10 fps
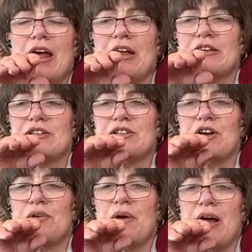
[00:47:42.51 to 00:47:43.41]
And
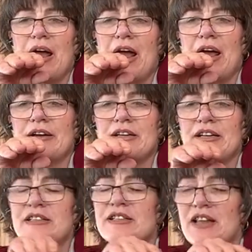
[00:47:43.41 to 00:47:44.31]
so, and
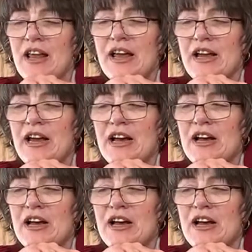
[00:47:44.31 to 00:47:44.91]
it's like